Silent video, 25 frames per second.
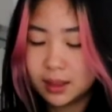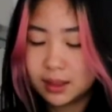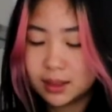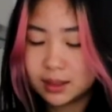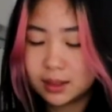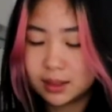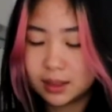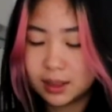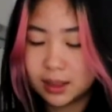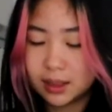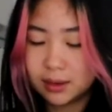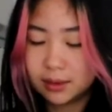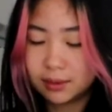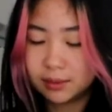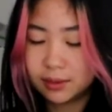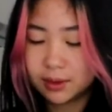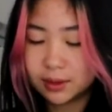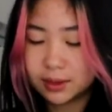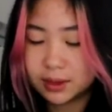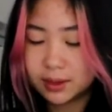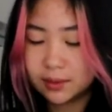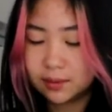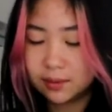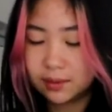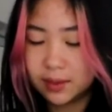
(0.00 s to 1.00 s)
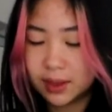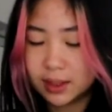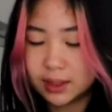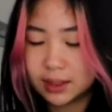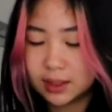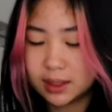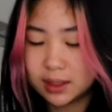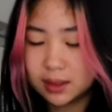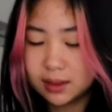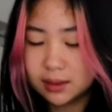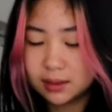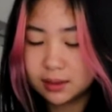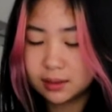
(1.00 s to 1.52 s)
So here I've got some
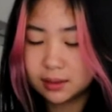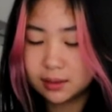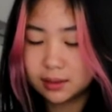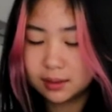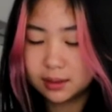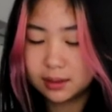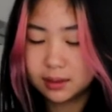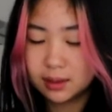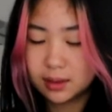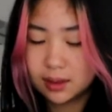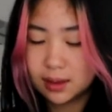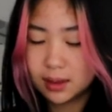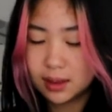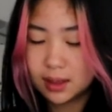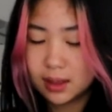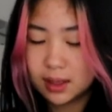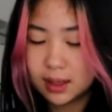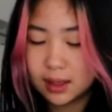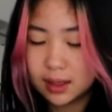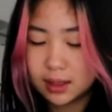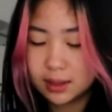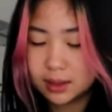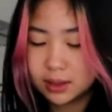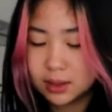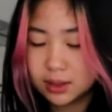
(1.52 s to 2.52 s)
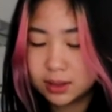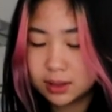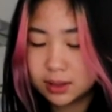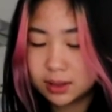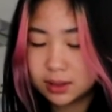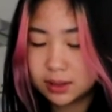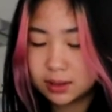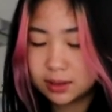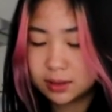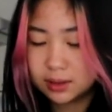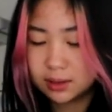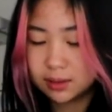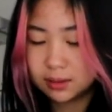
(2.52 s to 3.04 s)
feta. It's just,
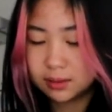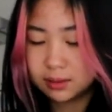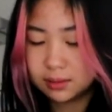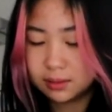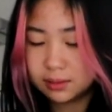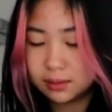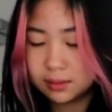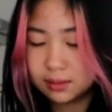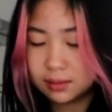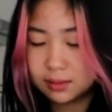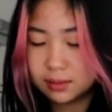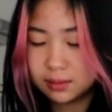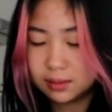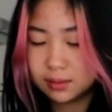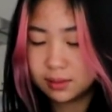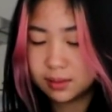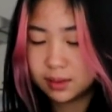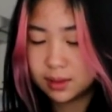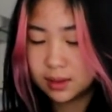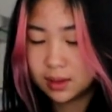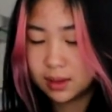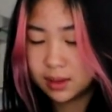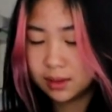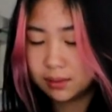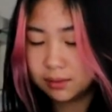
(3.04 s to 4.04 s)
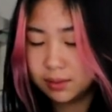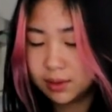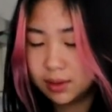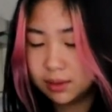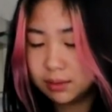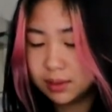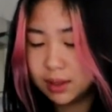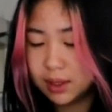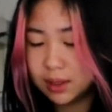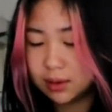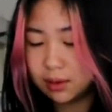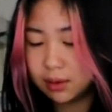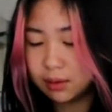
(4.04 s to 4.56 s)
we don't
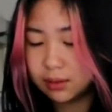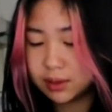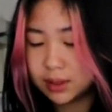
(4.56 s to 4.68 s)
need all